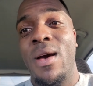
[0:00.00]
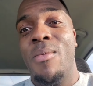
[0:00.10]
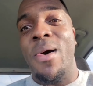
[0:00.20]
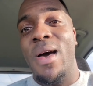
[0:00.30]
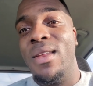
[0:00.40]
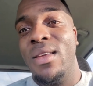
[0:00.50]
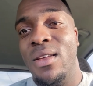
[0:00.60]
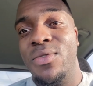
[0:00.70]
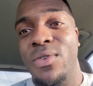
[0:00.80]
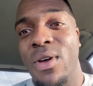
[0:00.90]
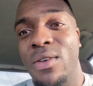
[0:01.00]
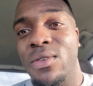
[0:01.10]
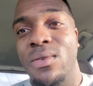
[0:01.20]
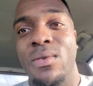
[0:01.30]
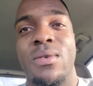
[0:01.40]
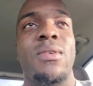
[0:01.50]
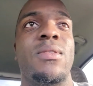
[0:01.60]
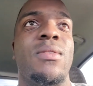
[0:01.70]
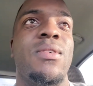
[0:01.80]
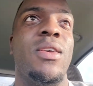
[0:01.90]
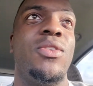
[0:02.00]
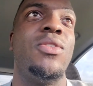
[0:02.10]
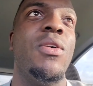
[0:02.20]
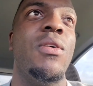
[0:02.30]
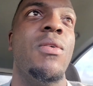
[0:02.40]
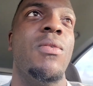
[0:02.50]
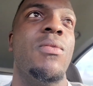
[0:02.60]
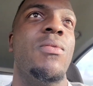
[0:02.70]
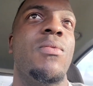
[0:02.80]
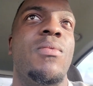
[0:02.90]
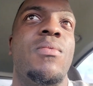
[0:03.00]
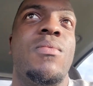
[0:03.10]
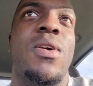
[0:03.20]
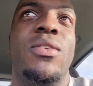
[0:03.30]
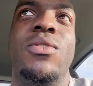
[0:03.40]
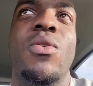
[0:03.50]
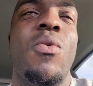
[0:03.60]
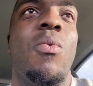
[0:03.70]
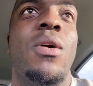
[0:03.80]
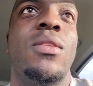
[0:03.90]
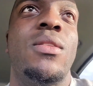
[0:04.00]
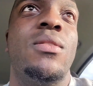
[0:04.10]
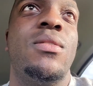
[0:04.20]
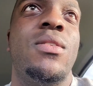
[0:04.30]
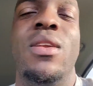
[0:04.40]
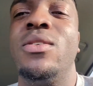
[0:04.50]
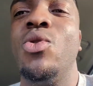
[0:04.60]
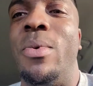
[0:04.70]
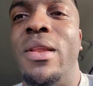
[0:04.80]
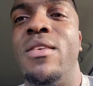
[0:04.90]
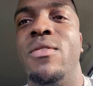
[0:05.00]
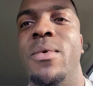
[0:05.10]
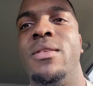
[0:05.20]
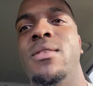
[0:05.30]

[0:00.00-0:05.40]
bad it gets for Arsenal, I still believe in my